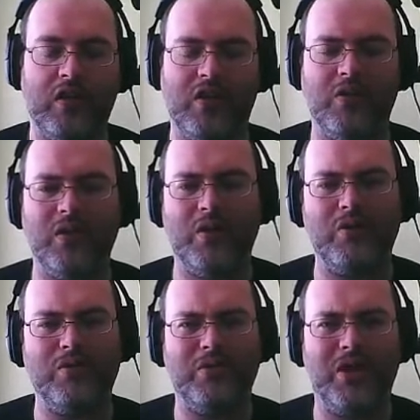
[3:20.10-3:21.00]
Oh
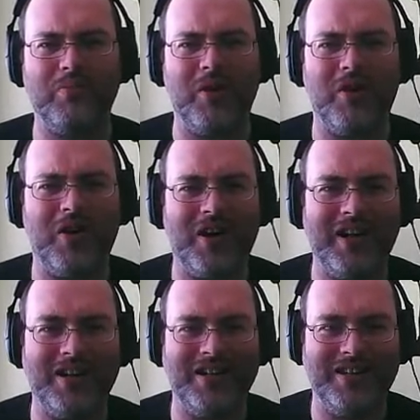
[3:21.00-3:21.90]
no, come
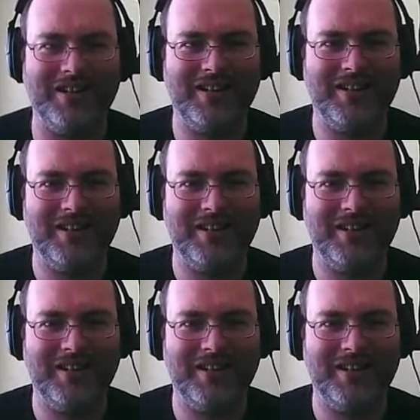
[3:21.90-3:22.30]
on!